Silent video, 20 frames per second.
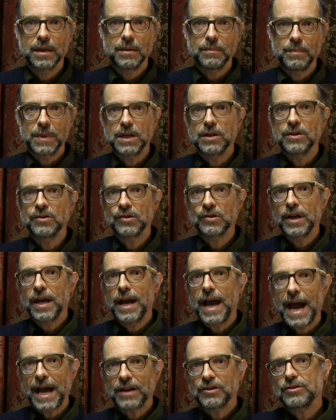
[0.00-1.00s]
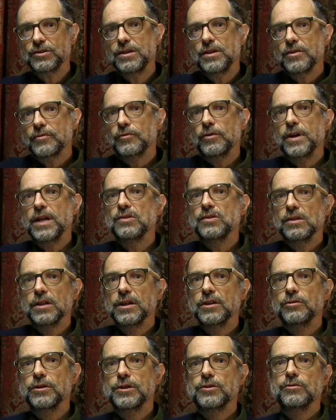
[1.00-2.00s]
Because actually the phrase
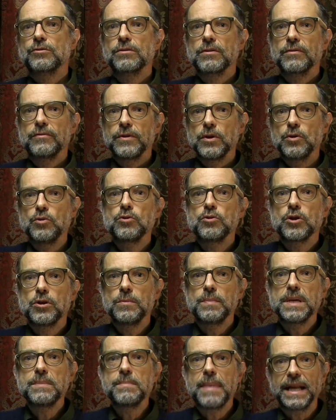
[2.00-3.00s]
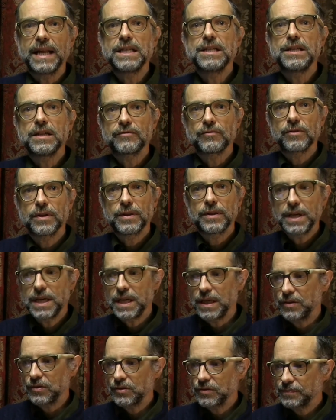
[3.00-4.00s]
literature review could be many different
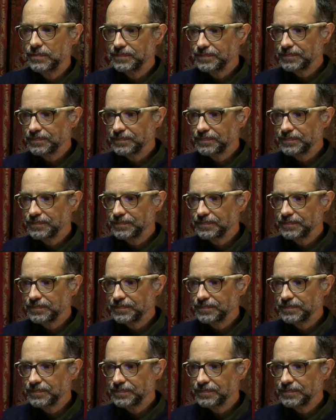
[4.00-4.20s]
things.